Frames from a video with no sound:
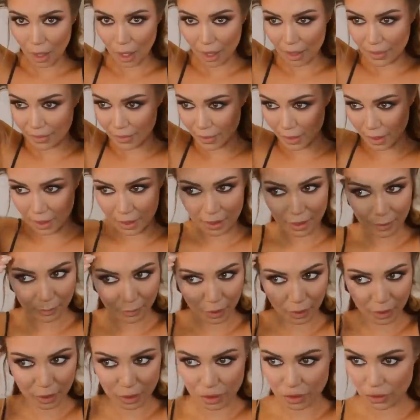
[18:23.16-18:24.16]
and then I'm
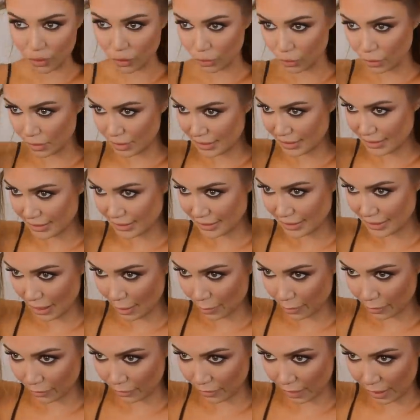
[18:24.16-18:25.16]
going to
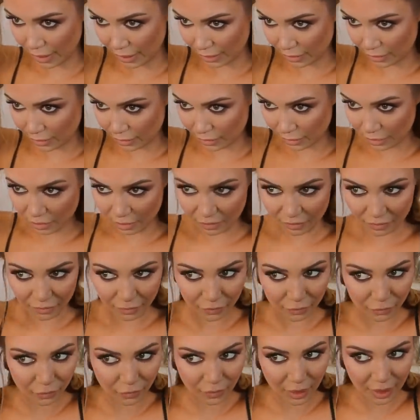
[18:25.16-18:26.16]
separate the
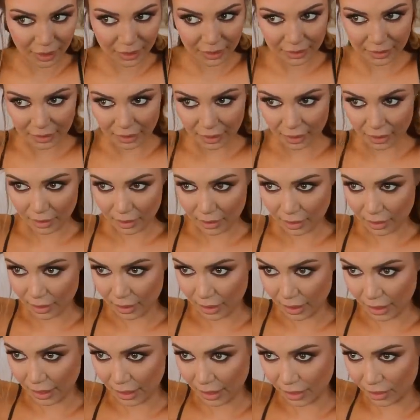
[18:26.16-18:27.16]
front
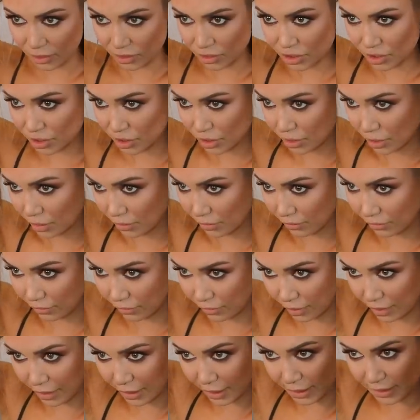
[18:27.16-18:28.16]
inch
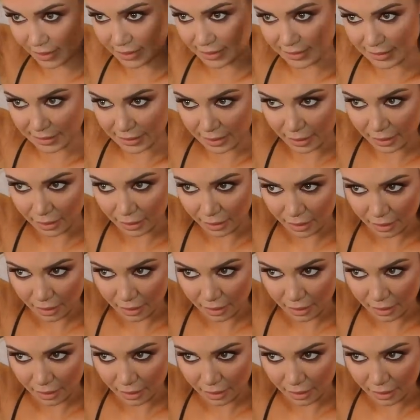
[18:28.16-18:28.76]
of this